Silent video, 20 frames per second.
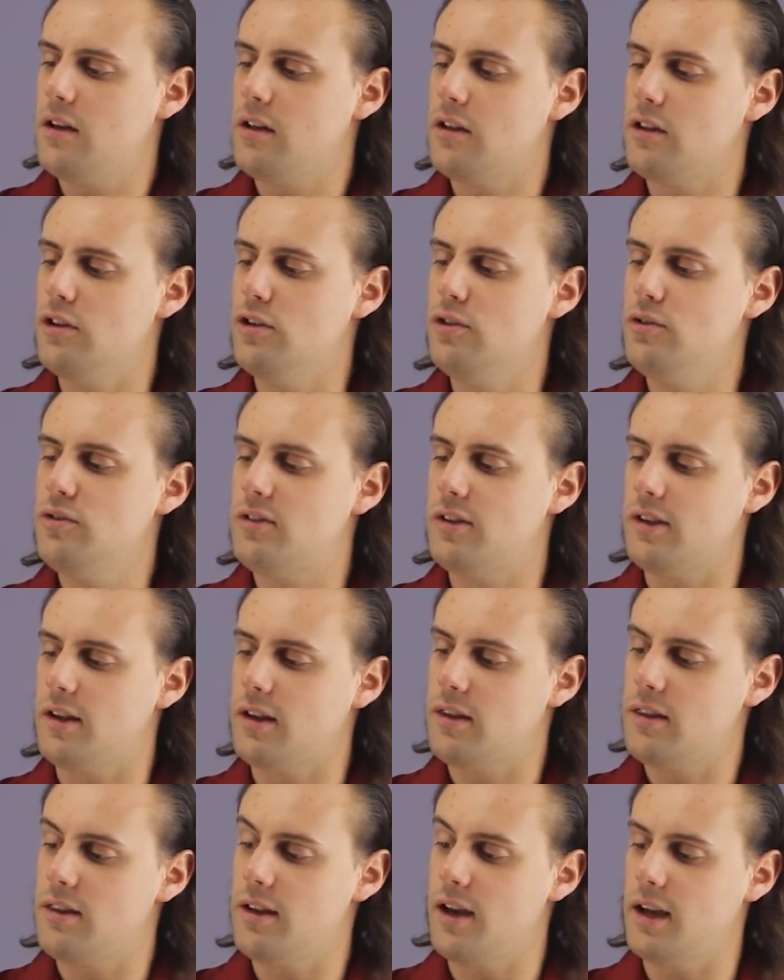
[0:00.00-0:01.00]

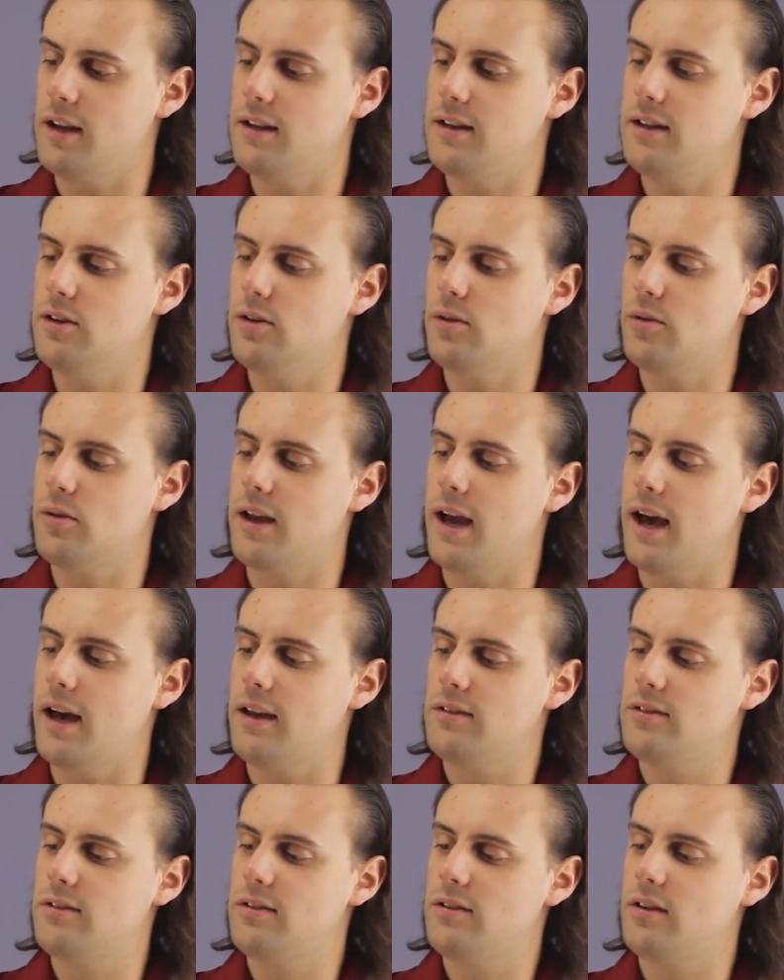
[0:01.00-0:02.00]
using the ideal
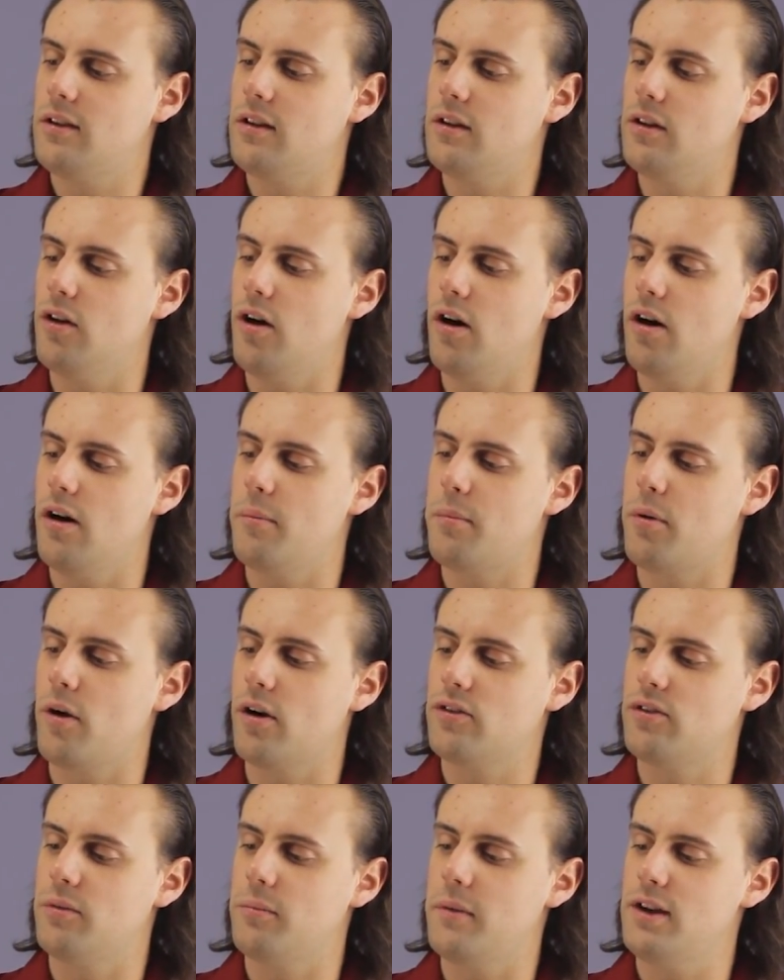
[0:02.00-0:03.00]
gas law
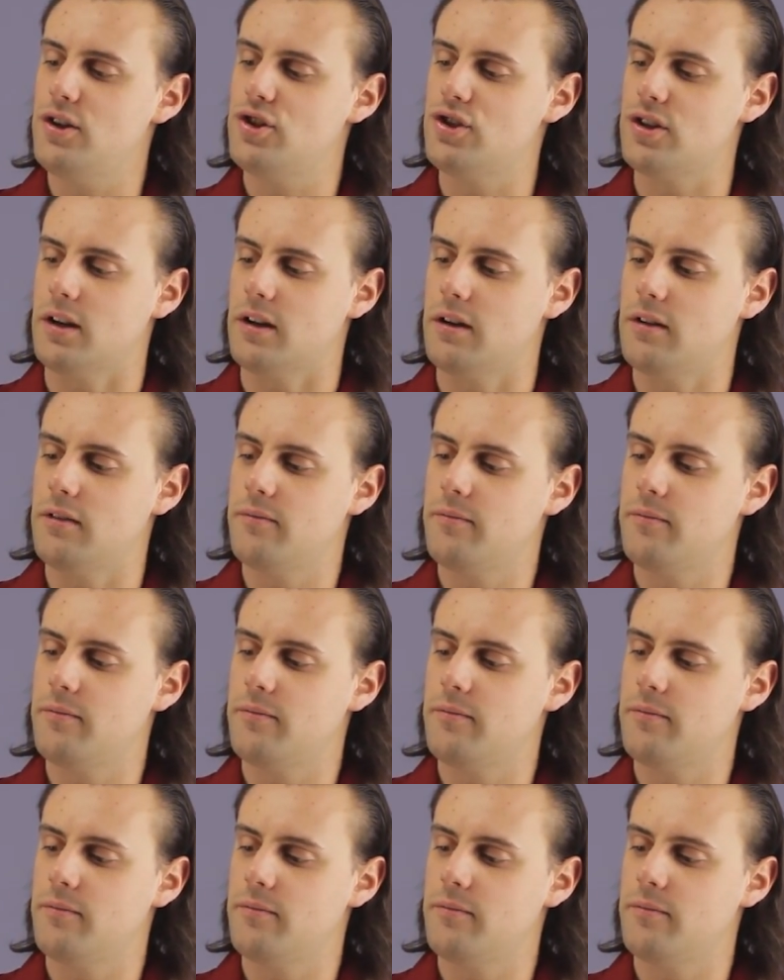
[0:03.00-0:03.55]
approximation.